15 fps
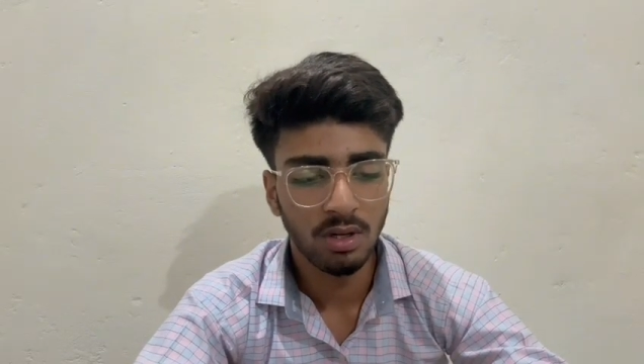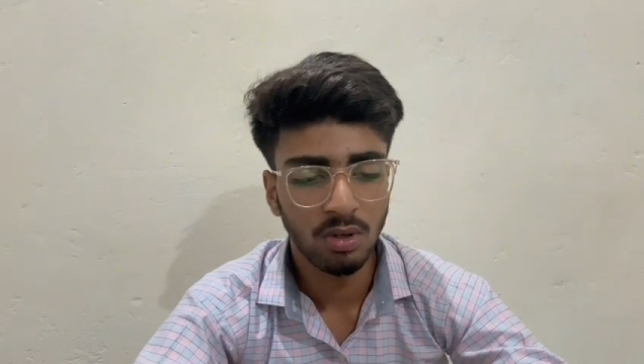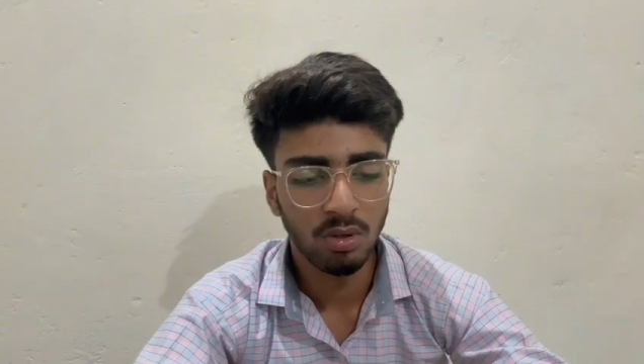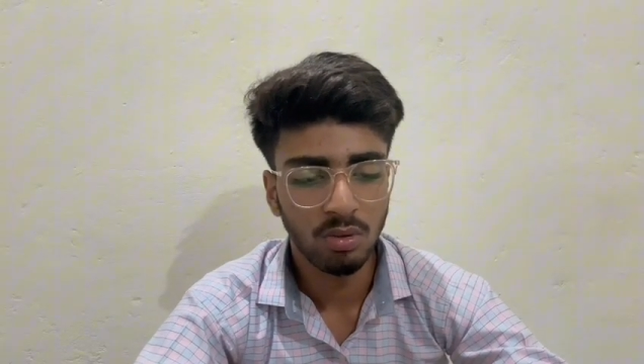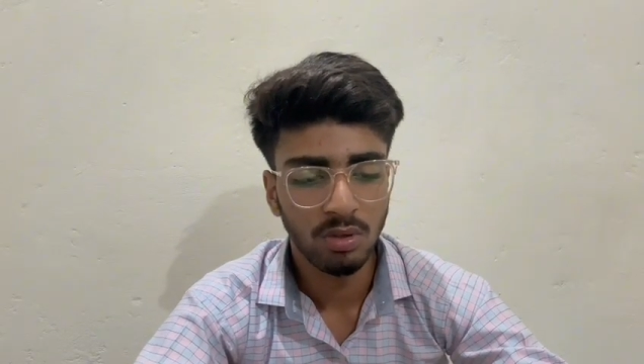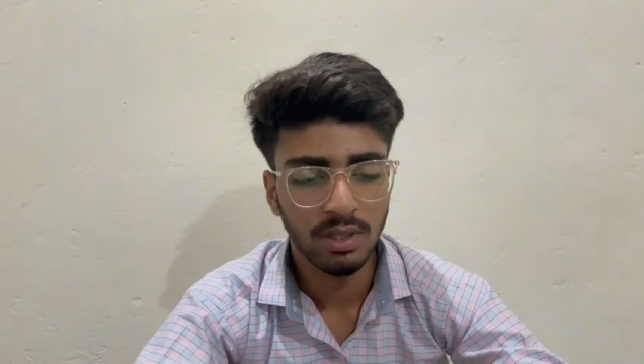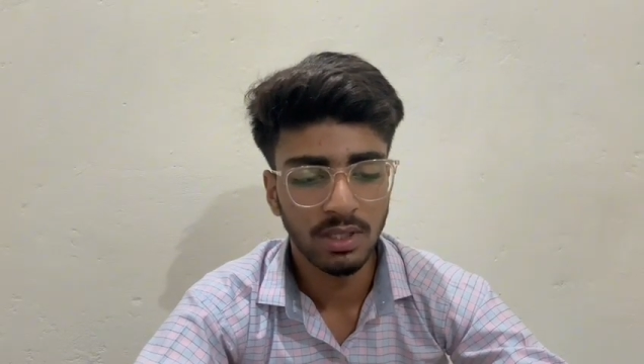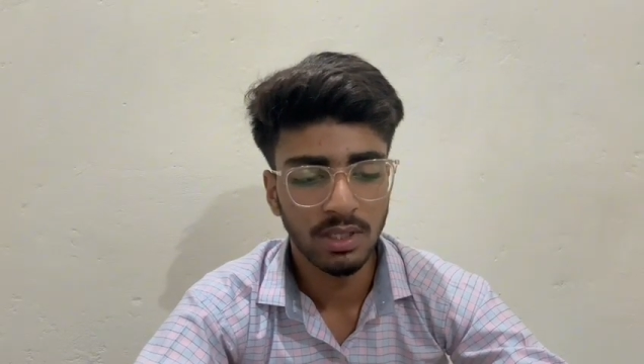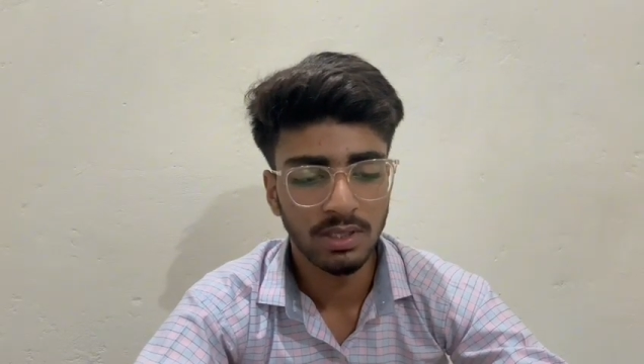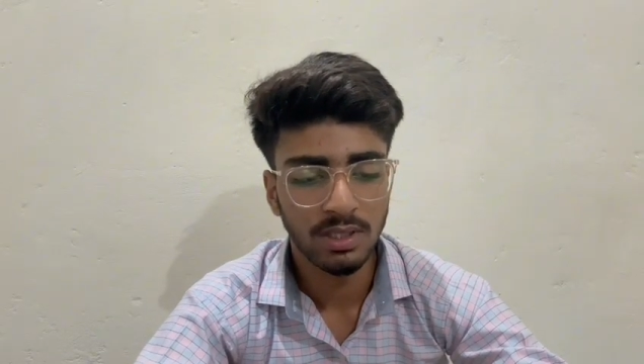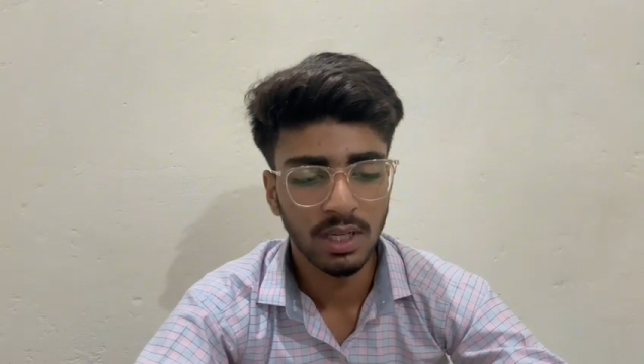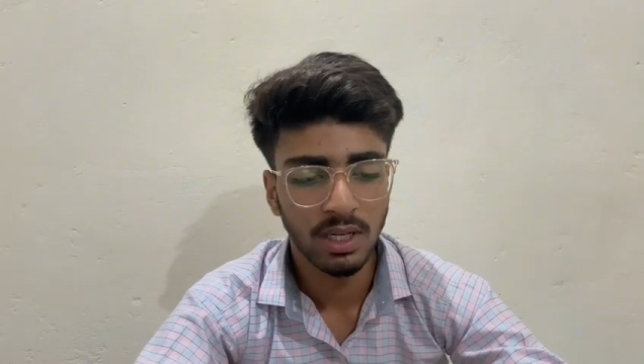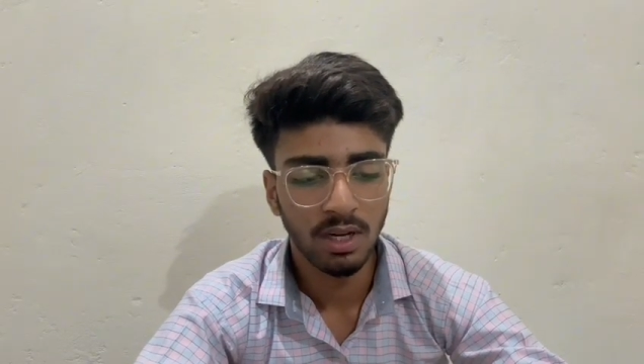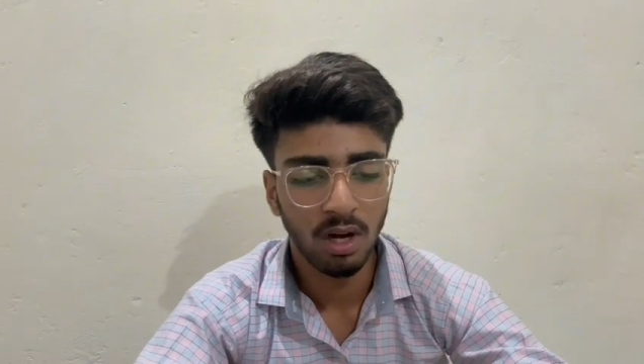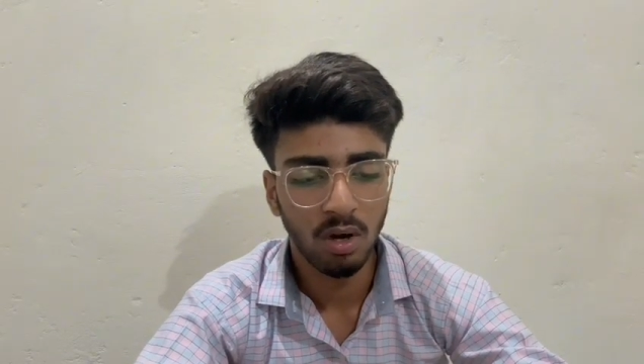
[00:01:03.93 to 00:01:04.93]
to
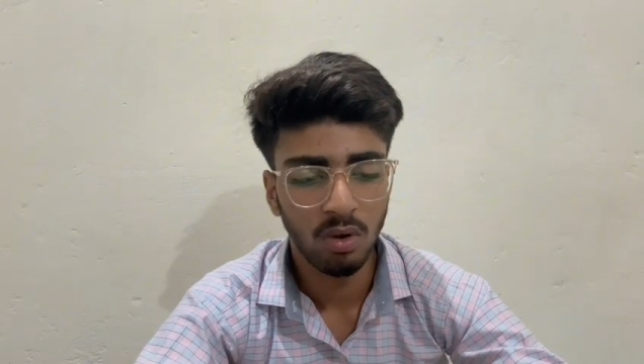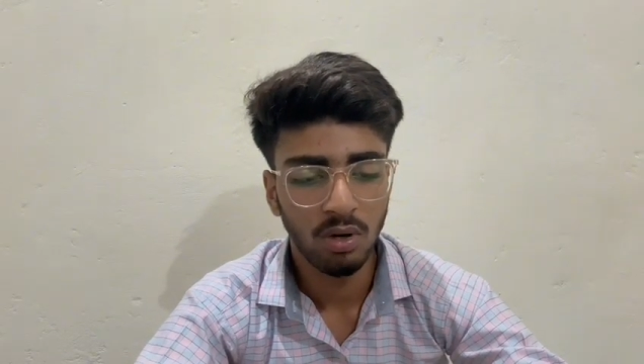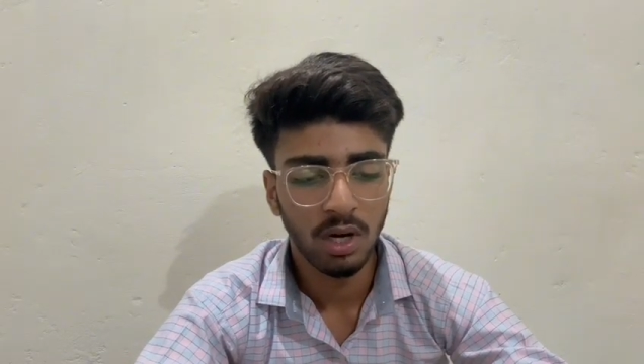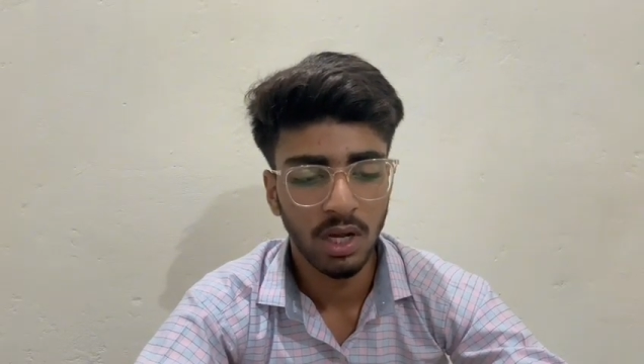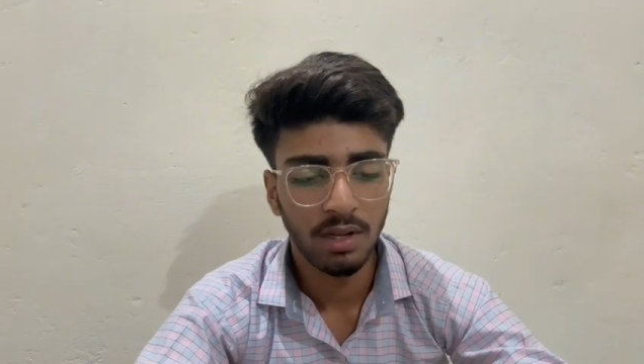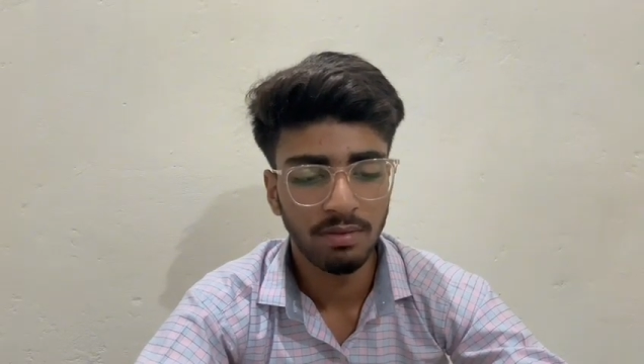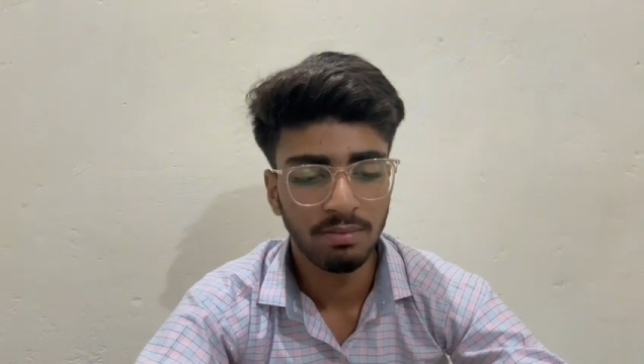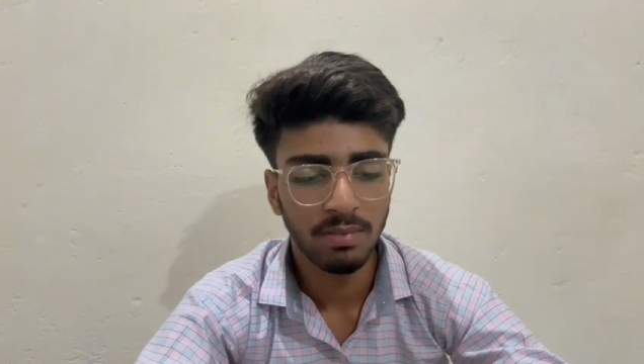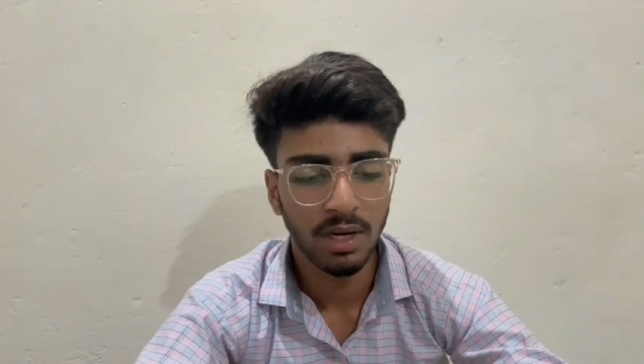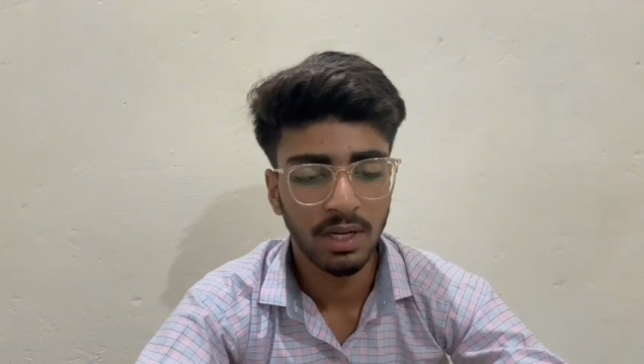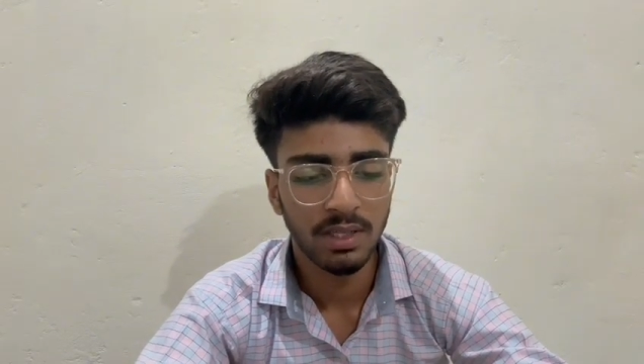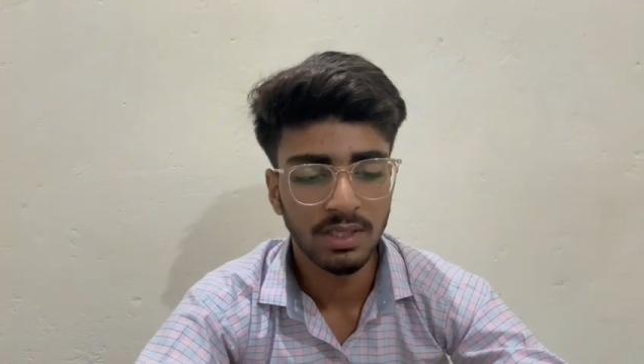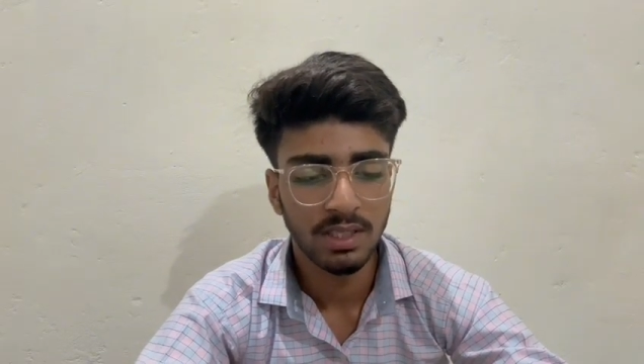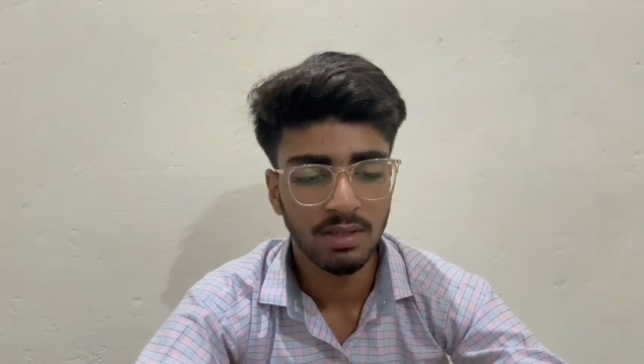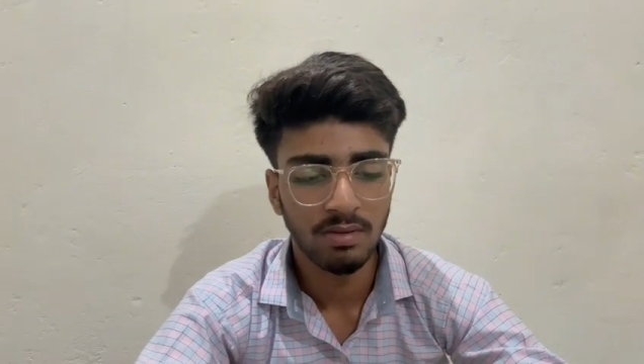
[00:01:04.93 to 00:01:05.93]
understand how life
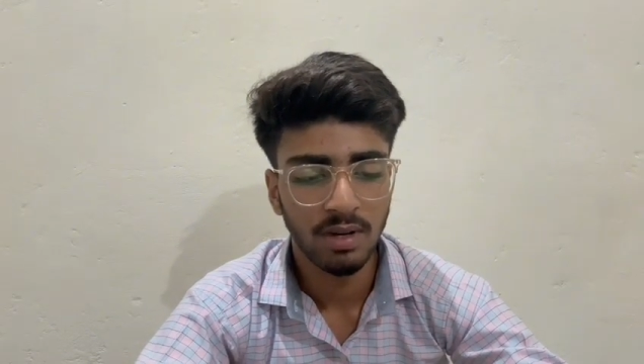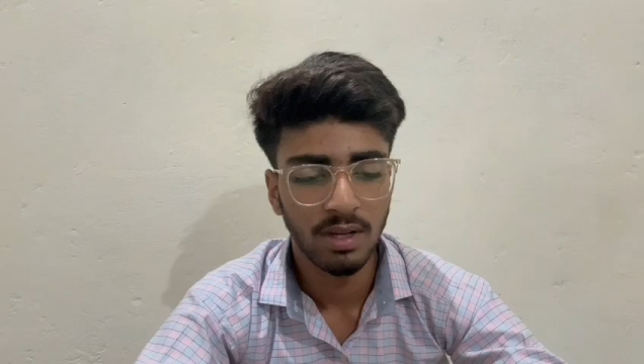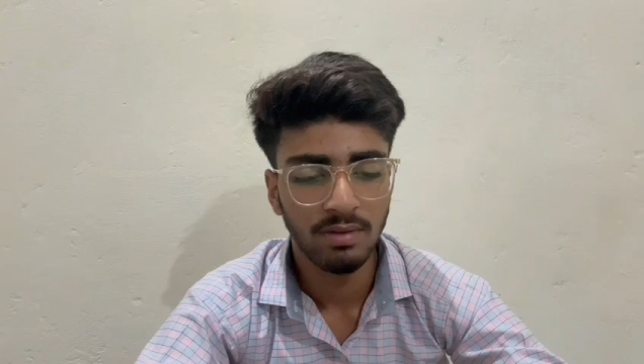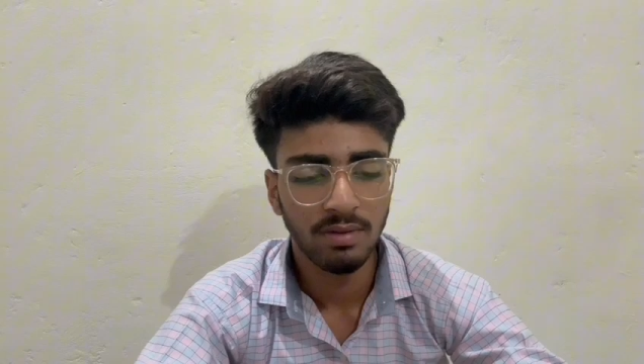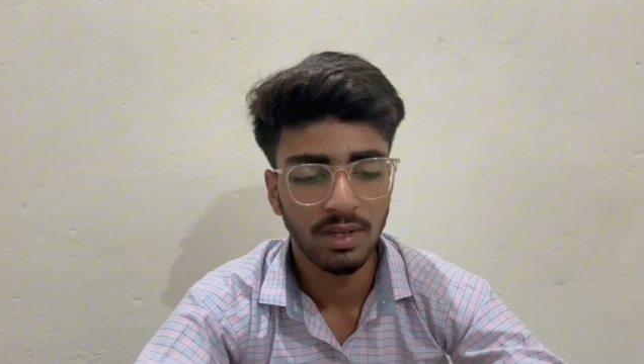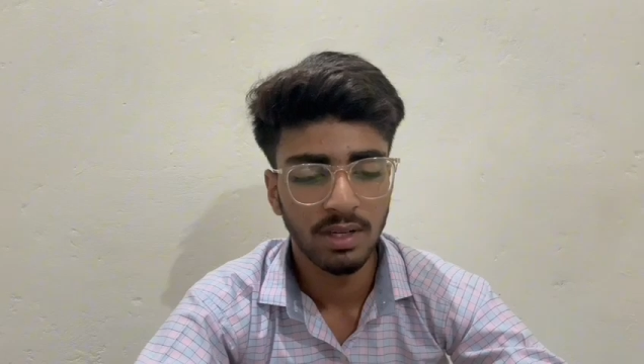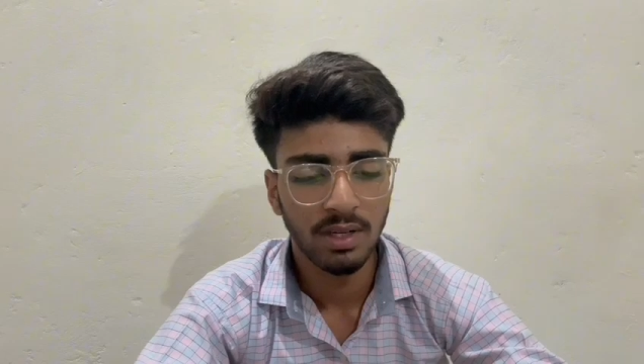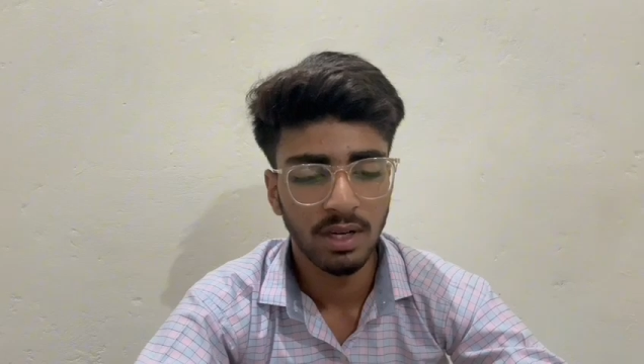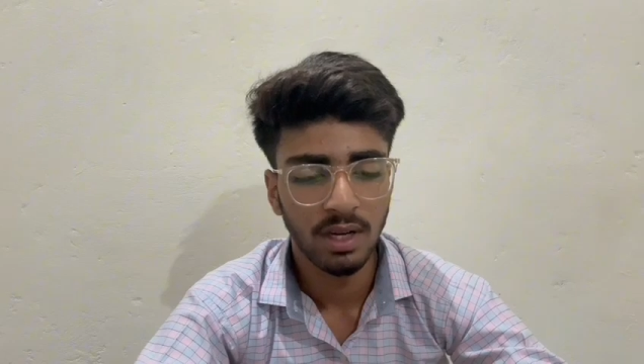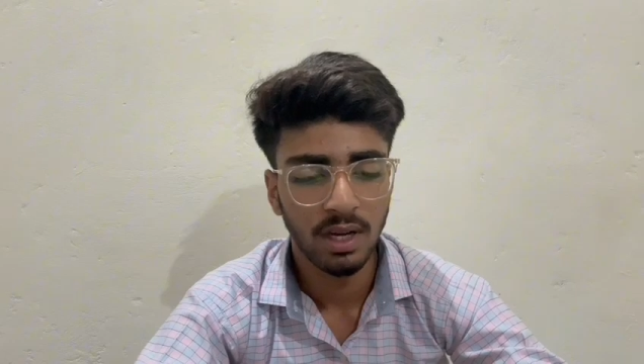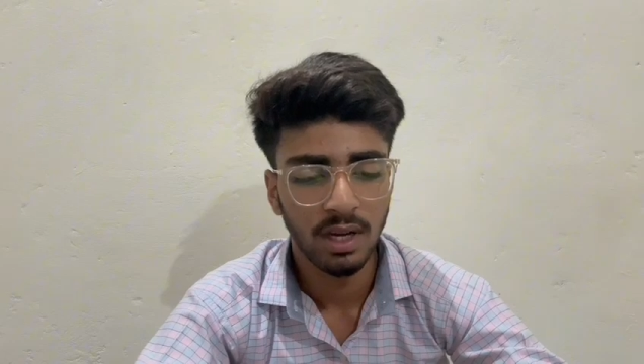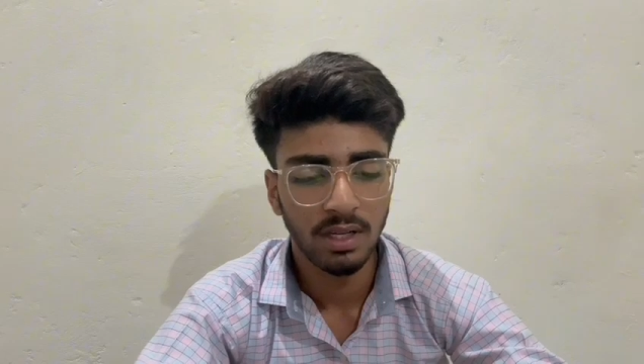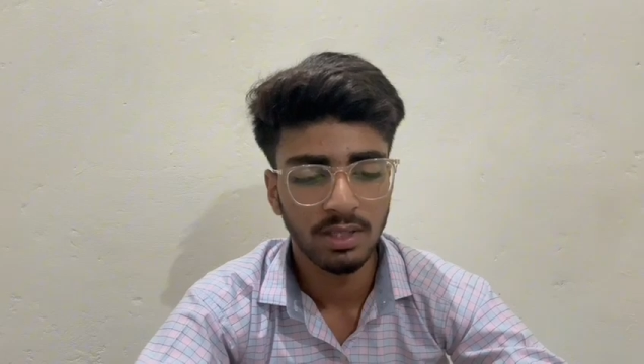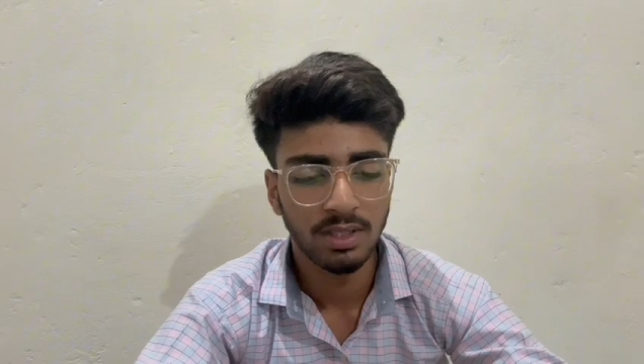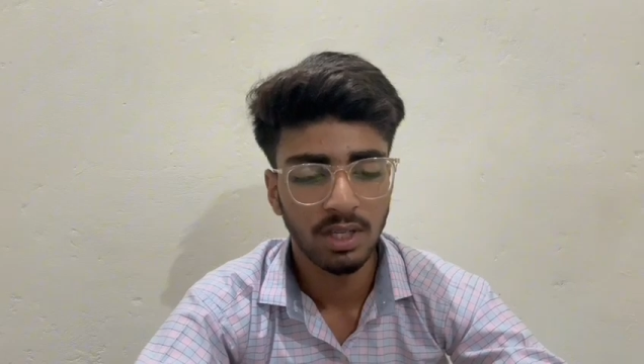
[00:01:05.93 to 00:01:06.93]
might survive in
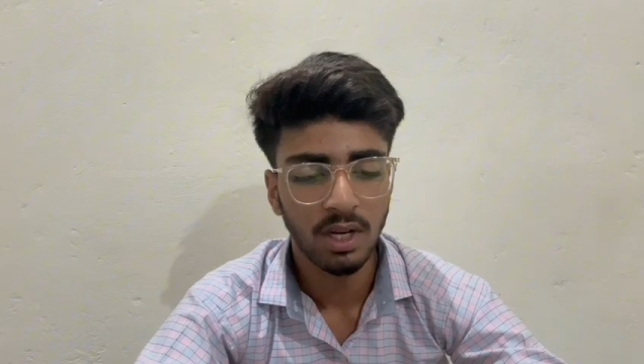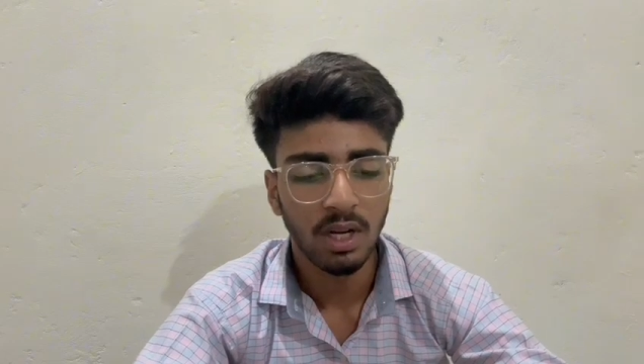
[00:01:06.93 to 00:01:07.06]
harsh